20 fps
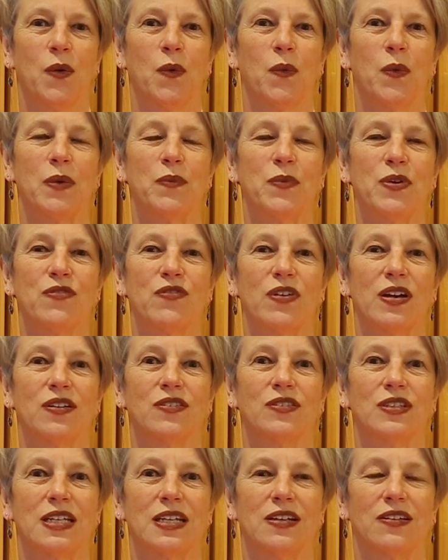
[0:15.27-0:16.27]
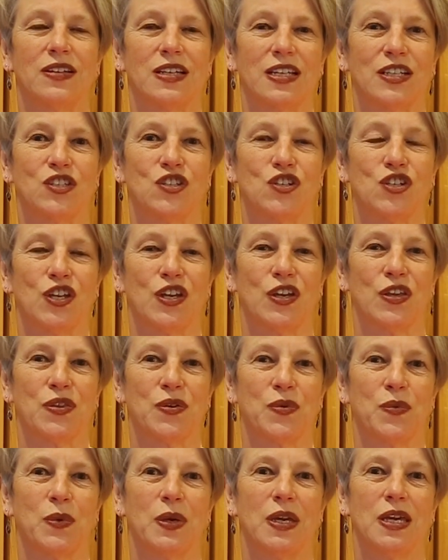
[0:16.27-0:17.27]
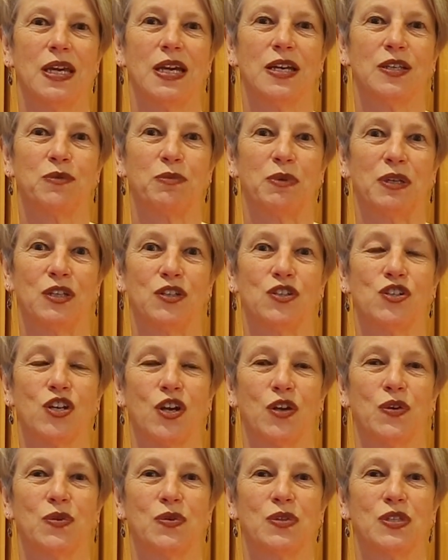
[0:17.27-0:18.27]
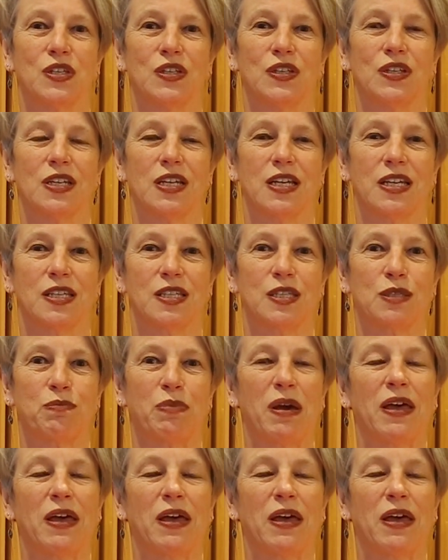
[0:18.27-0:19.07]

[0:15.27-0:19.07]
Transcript: When we found out last year that we had been chosen as